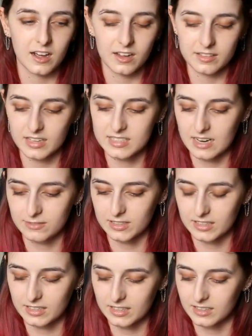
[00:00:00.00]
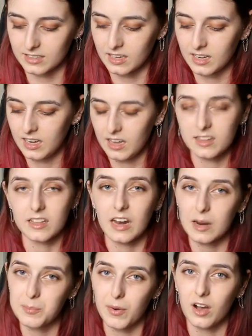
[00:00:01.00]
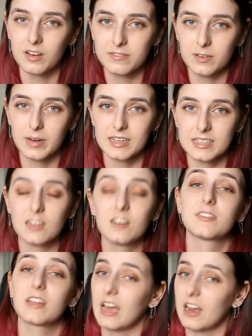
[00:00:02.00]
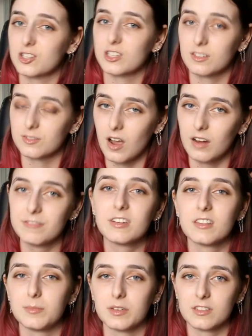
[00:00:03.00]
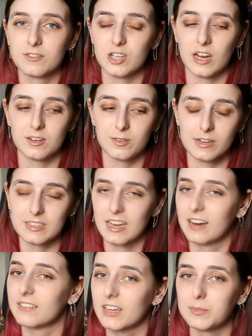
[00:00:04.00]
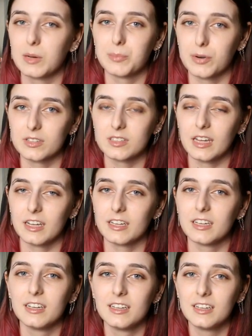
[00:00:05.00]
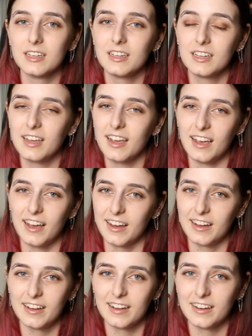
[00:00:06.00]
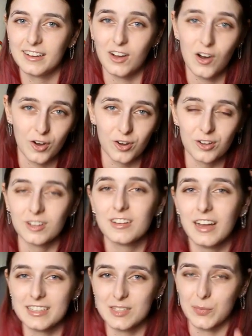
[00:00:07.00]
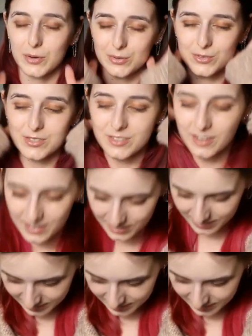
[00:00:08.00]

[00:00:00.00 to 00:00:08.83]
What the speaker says: That's everything that I bought for myself that actually arrived in the month of January. Is kind of like my birthday haul, I suppose.